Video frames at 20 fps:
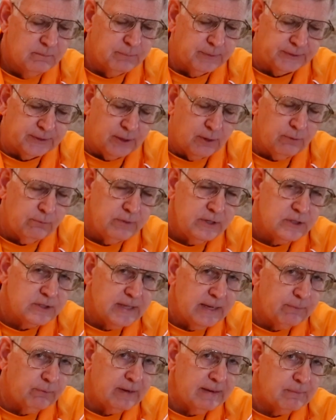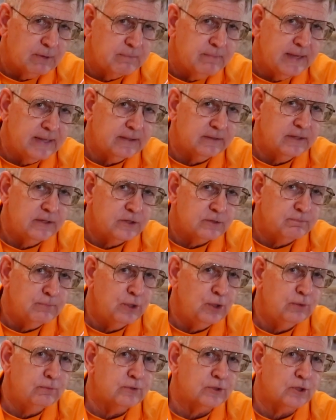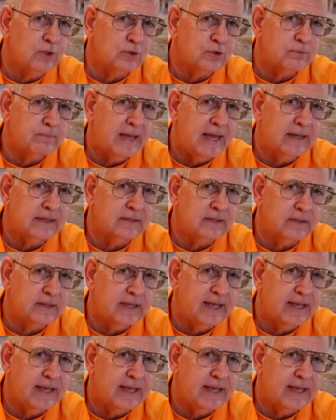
But the only reason they were able to make these moves goes back to